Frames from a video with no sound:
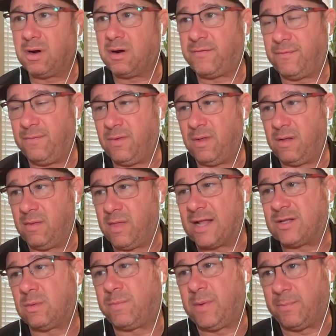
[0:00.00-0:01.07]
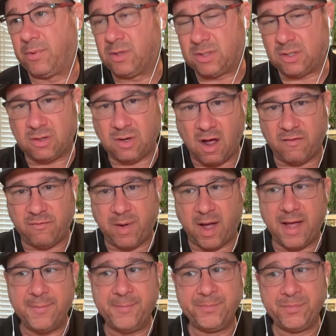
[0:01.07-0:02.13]
are, that's what people are turned off
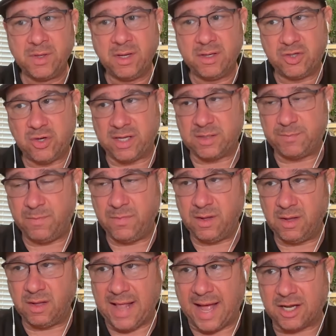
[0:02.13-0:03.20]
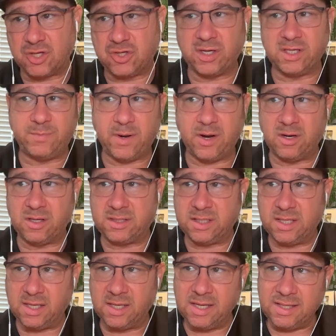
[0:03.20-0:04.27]
by. Lack of
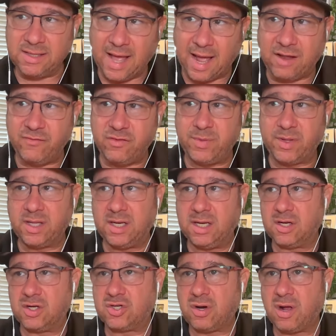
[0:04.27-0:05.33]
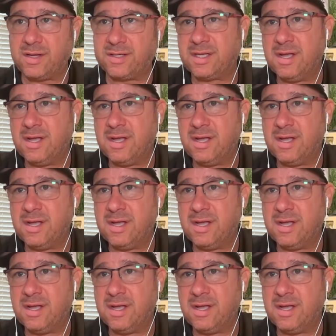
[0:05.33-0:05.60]
transparency, lack of ability to trust,